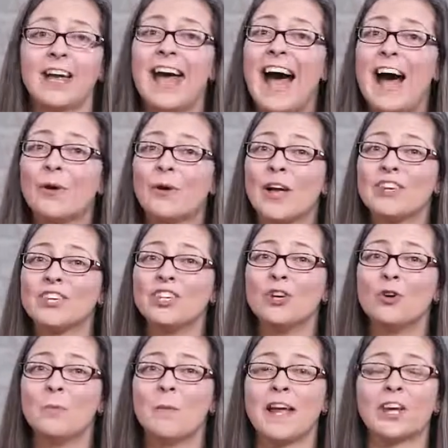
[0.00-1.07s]
How can
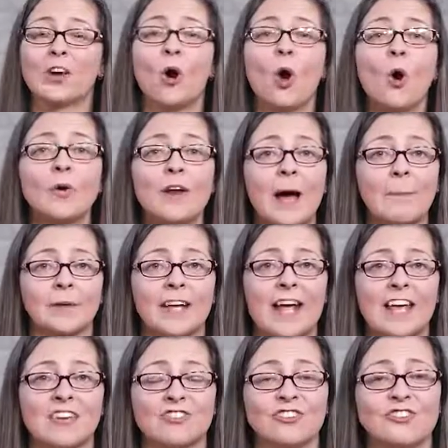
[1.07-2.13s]
you make your own
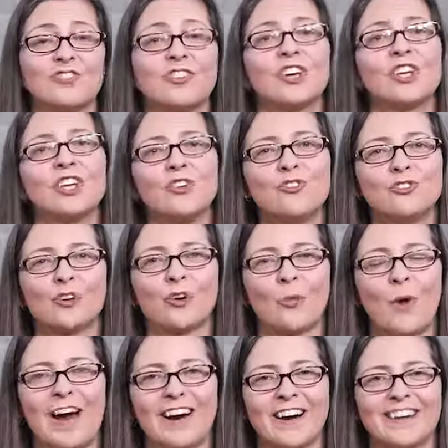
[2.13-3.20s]
applications
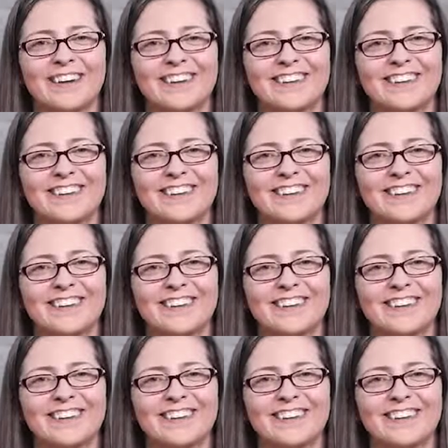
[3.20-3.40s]
user-aware?